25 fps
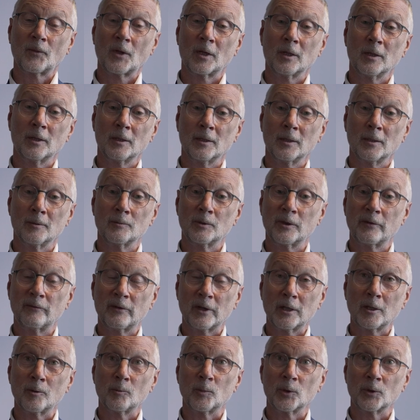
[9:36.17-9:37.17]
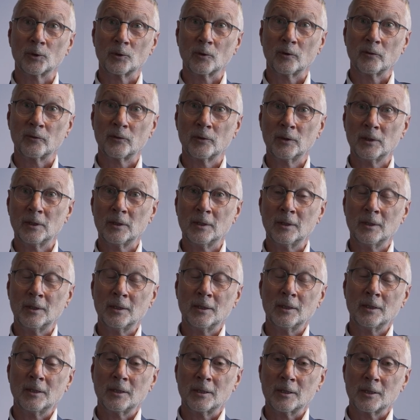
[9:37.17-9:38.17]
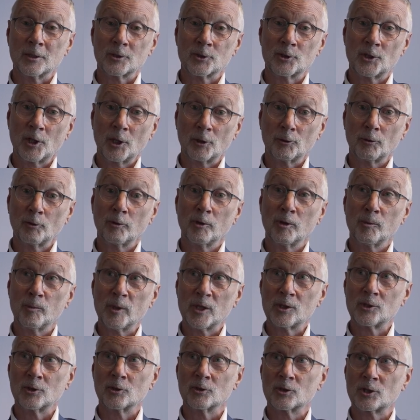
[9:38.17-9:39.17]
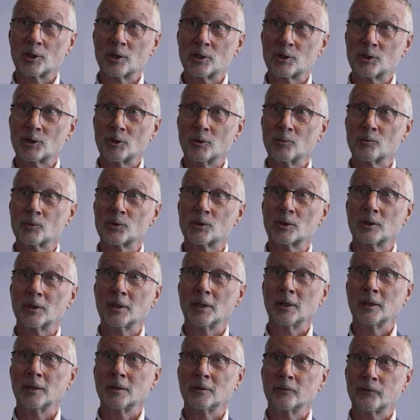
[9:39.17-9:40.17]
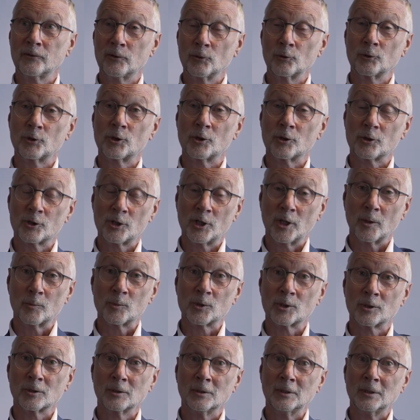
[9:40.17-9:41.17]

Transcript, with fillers: uh, development of uh, zero emission systems and future ships